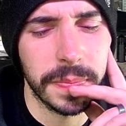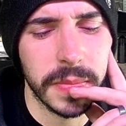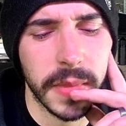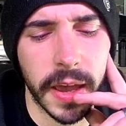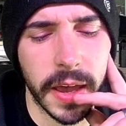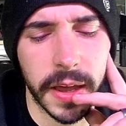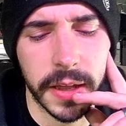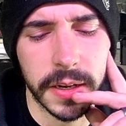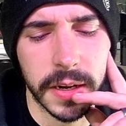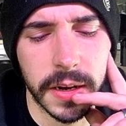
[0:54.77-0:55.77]

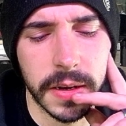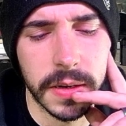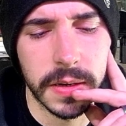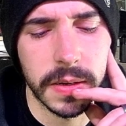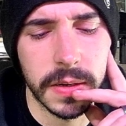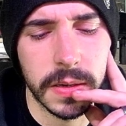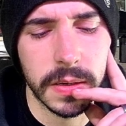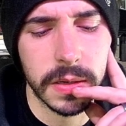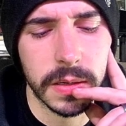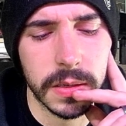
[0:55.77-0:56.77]
and
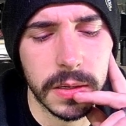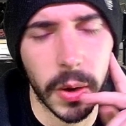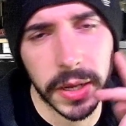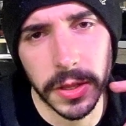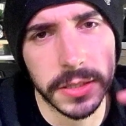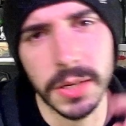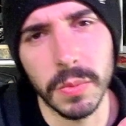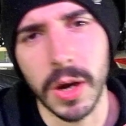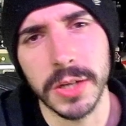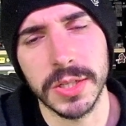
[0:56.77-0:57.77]
I clicked it,
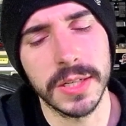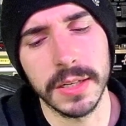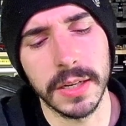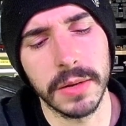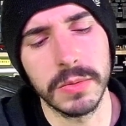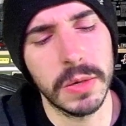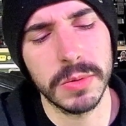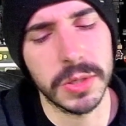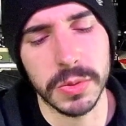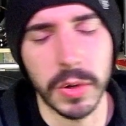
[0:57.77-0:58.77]
watched it, and it was
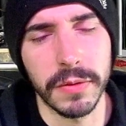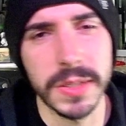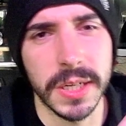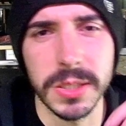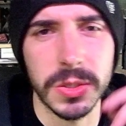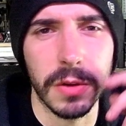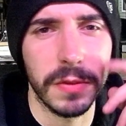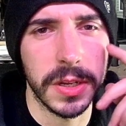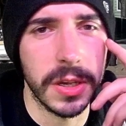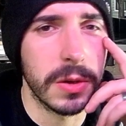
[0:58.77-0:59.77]
just one of his install
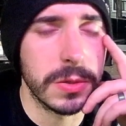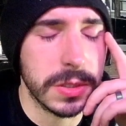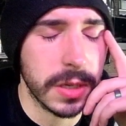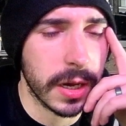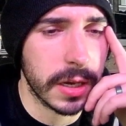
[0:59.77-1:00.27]
videos. He